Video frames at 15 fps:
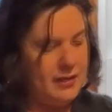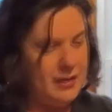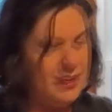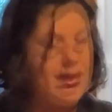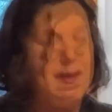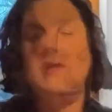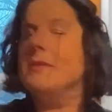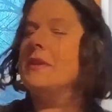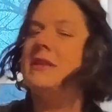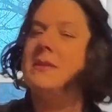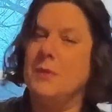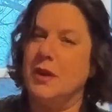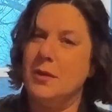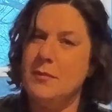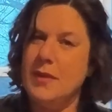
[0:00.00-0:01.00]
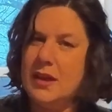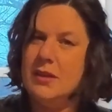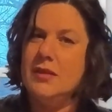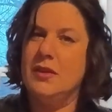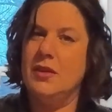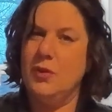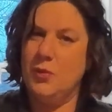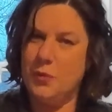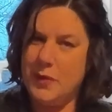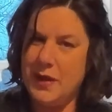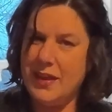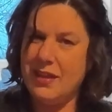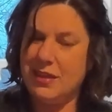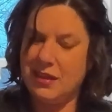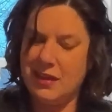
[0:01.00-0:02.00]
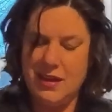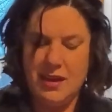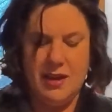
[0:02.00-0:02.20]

thing to experiment with,